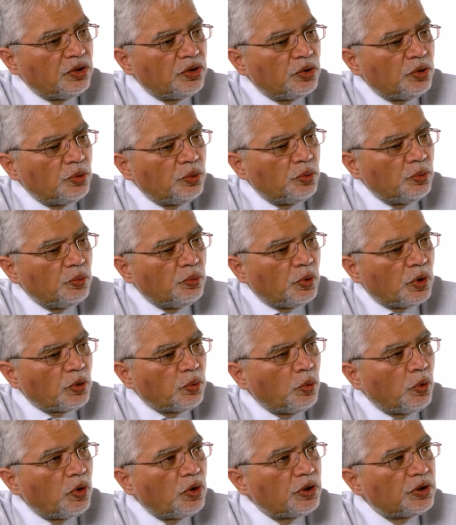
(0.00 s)
to
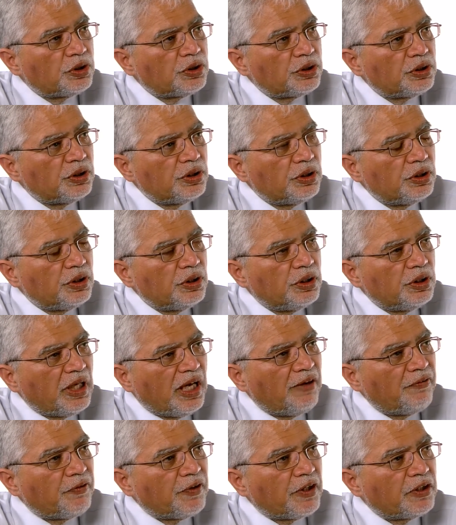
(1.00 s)
what was
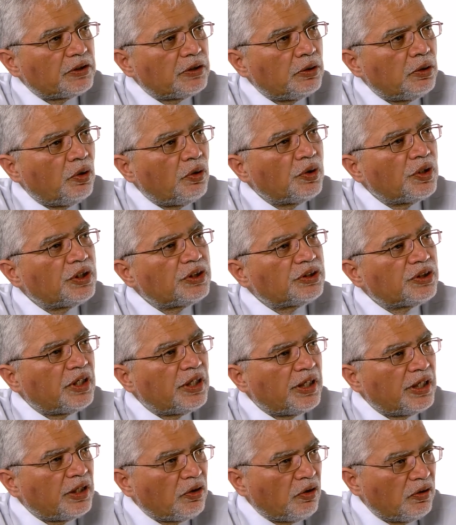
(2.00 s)
Africa's longest
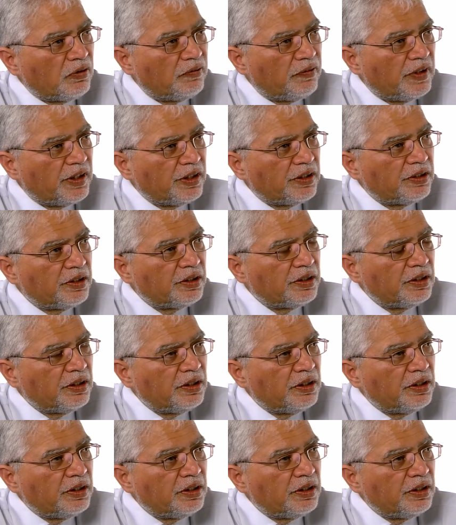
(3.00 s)
running conflict